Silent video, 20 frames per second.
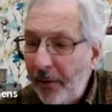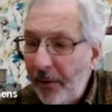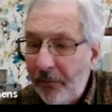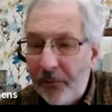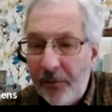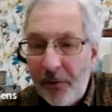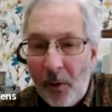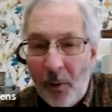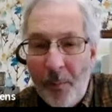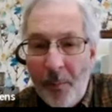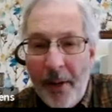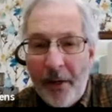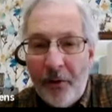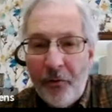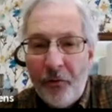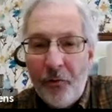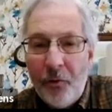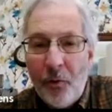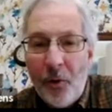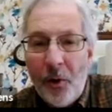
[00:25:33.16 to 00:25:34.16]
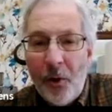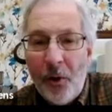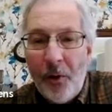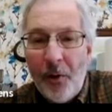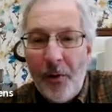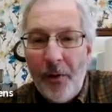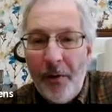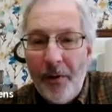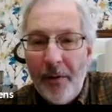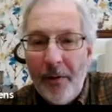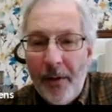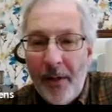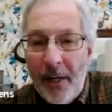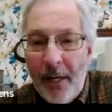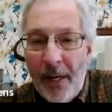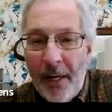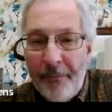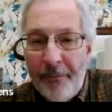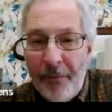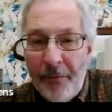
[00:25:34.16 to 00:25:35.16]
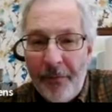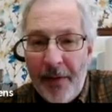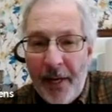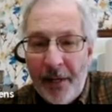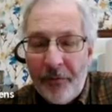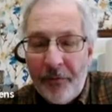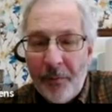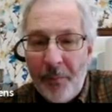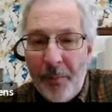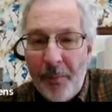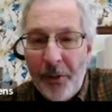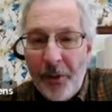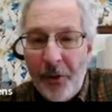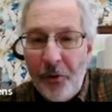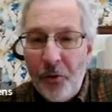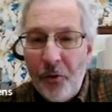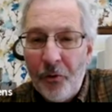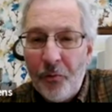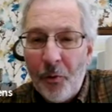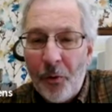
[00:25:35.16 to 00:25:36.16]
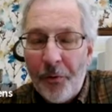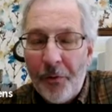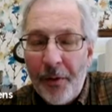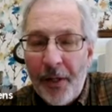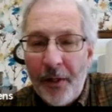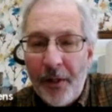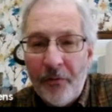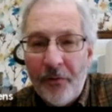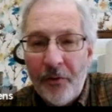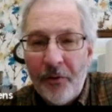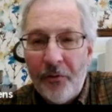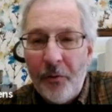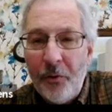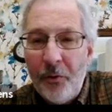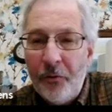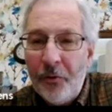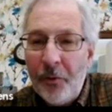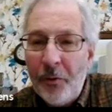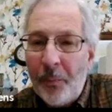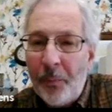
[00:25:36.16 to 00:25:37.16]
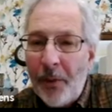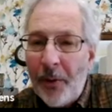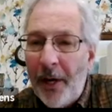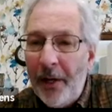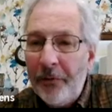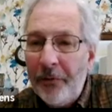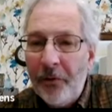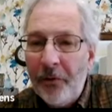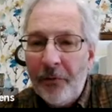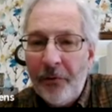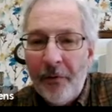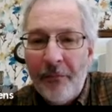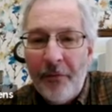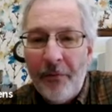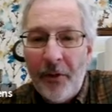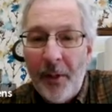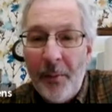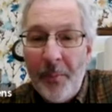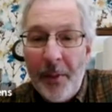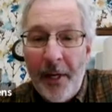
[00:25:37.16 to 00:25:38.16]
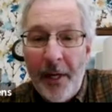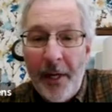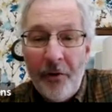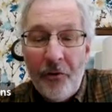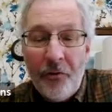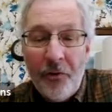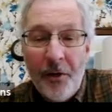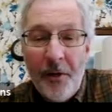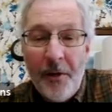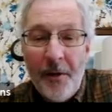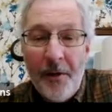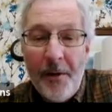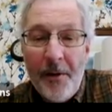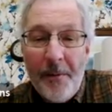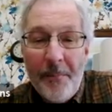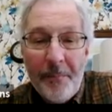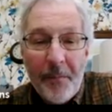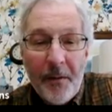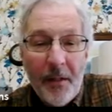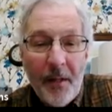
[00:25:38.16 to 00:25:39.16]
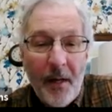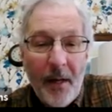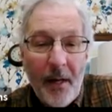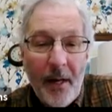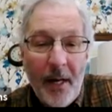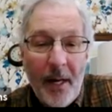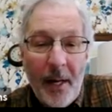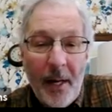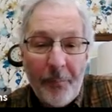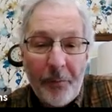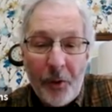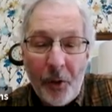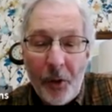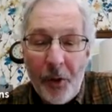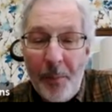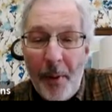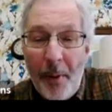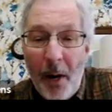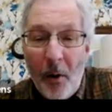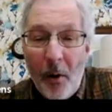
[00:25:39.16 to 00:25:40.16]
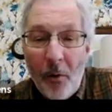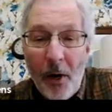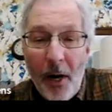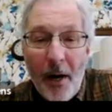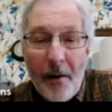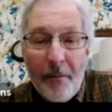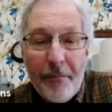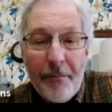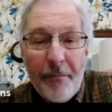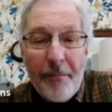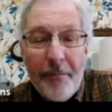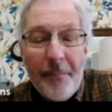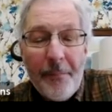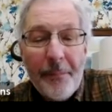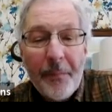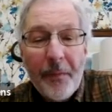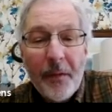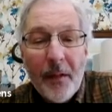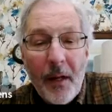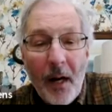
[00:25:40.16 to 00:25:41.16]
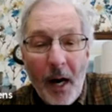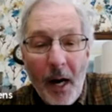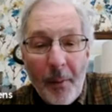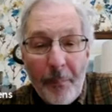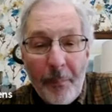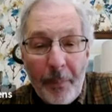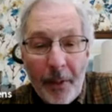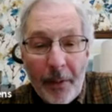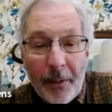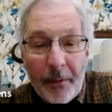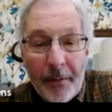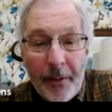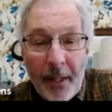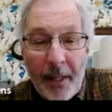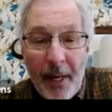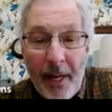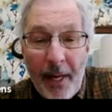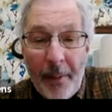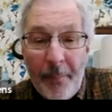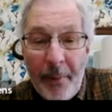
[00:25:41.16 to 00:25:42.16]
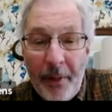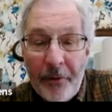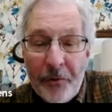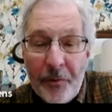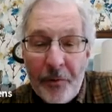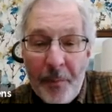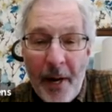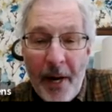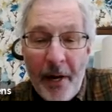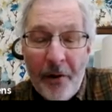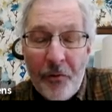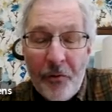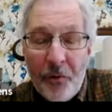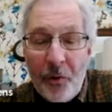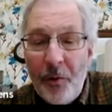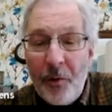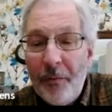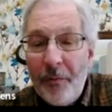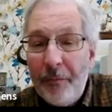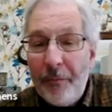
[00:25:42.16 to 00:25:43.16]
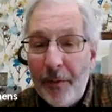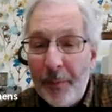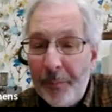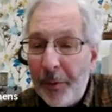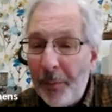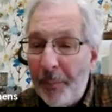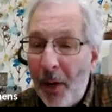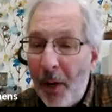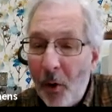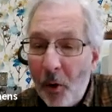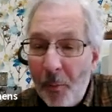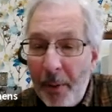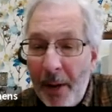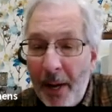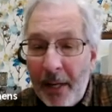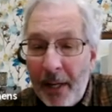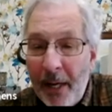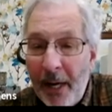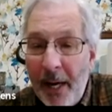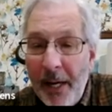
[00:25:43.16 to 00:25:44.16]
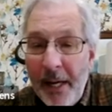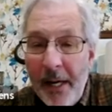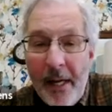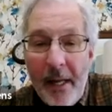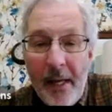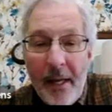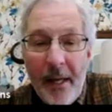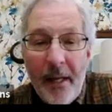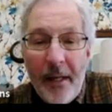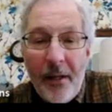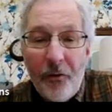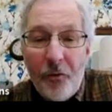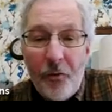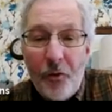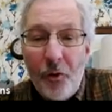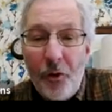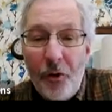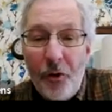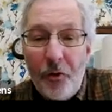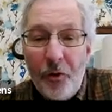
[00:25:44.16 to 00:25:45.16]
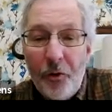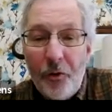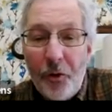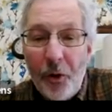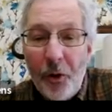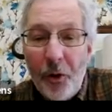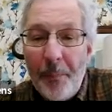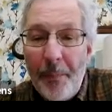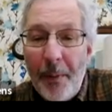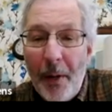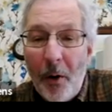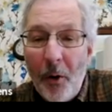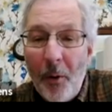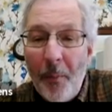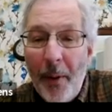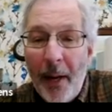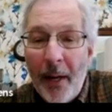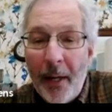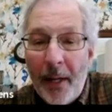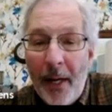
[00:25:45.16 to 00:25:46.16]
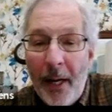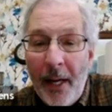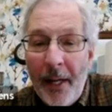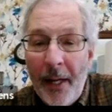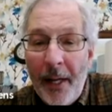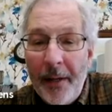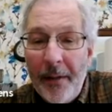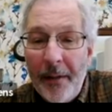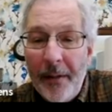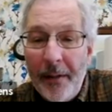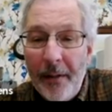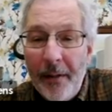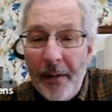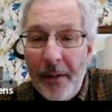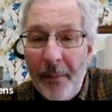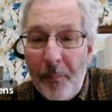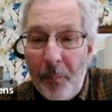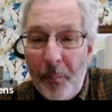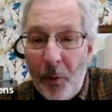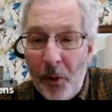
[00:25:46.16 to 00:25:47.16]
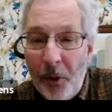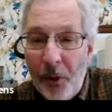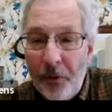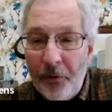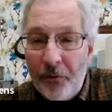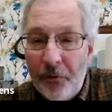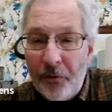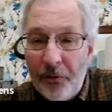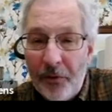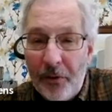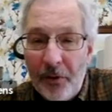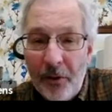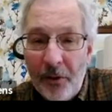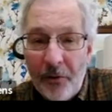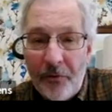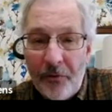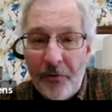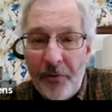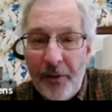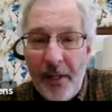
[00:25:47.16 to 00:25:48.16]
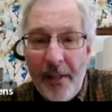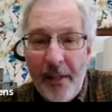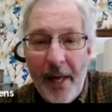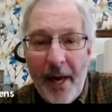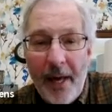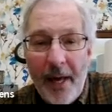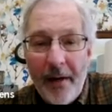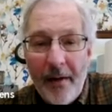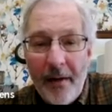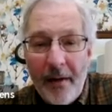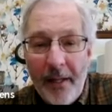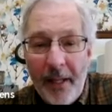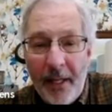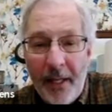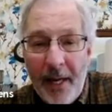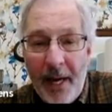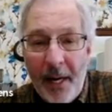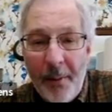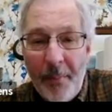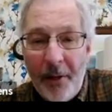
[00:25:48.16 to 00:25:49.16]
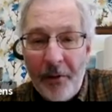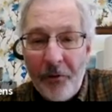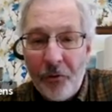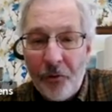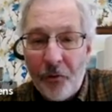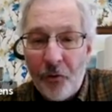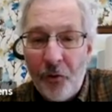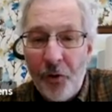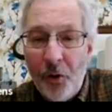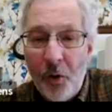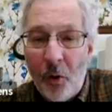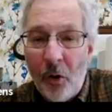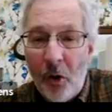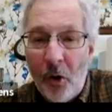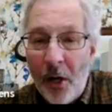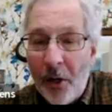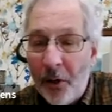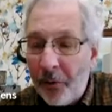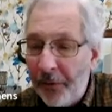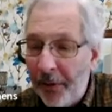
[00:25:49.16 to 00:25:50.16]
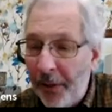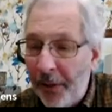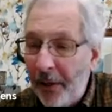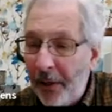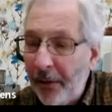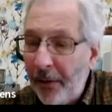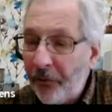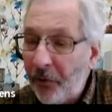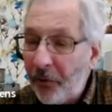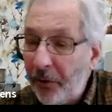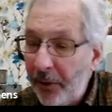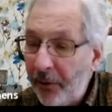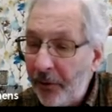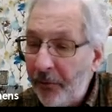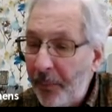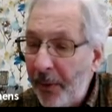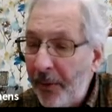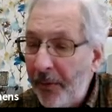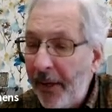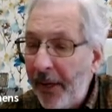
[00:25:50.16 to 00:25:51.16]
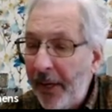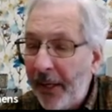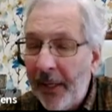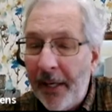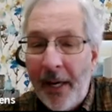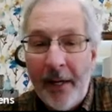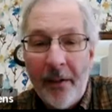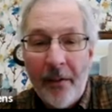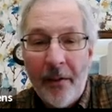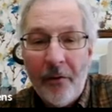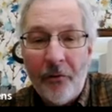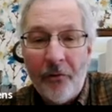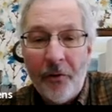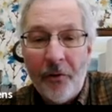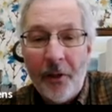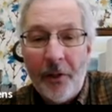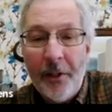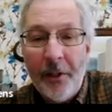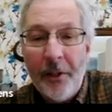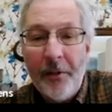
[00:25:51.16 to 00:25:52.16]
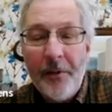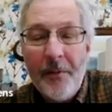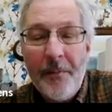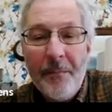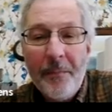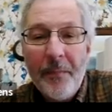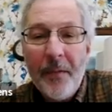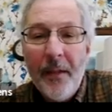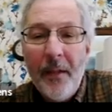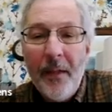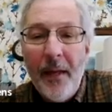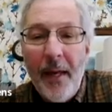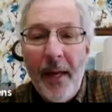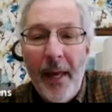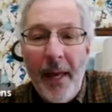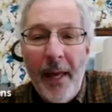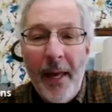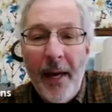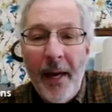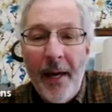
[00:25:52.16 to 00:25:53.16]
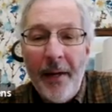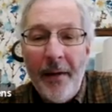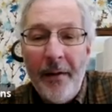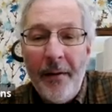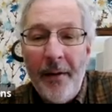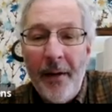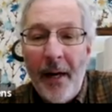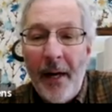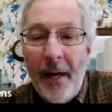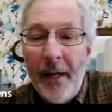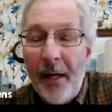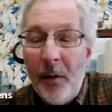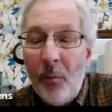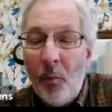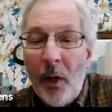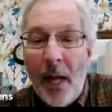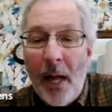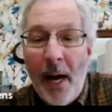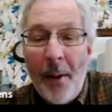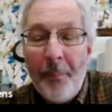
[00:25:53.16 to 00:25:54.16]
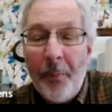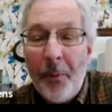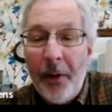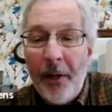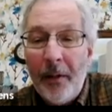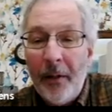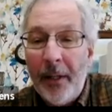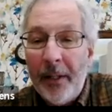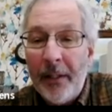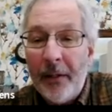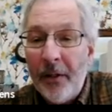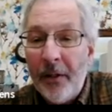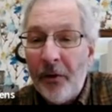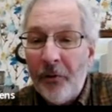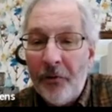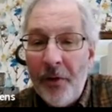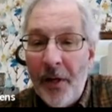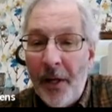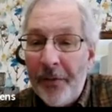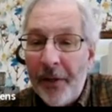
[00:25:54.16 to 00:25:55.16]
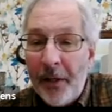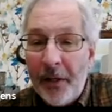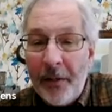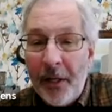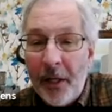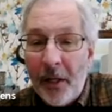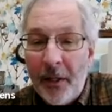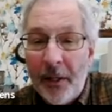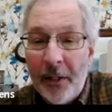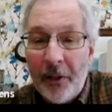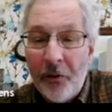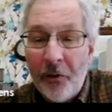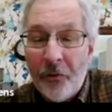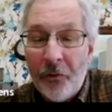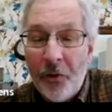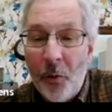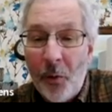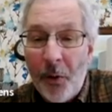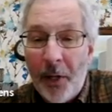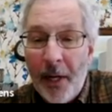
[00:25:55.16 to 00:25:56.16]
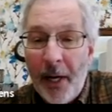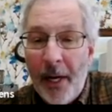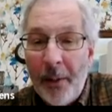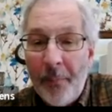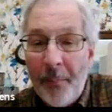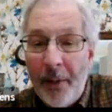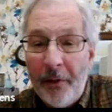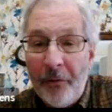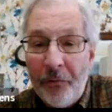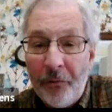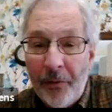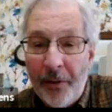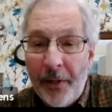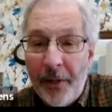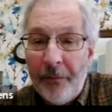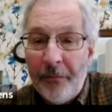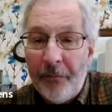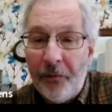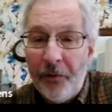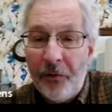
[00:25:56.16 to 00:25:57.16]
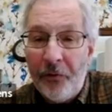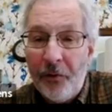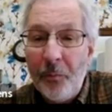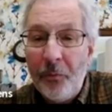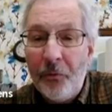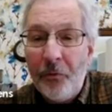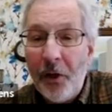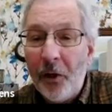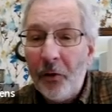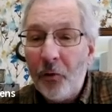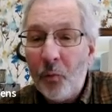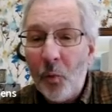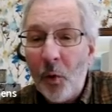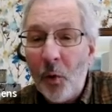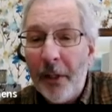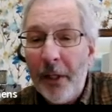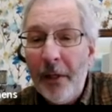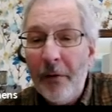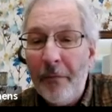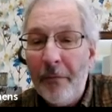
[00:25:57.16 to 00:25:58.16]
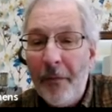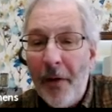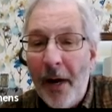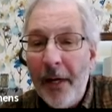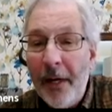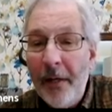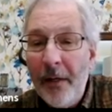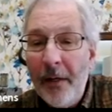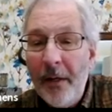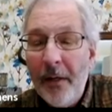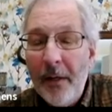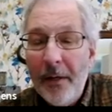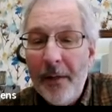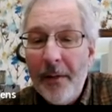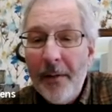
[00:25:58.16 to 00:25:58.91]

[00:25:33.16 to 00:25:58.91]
So make sure if you've got some unusual things, just do some process of elimination. Turn the power off, unplug the economizer module, flip the power back on. As soon as you turn the power back on, the board's going to see that the economizer is no longer there. It's been taken out of the circuit, and it will operate like there's nothing there, like there's no economizer there. If system starts working fine,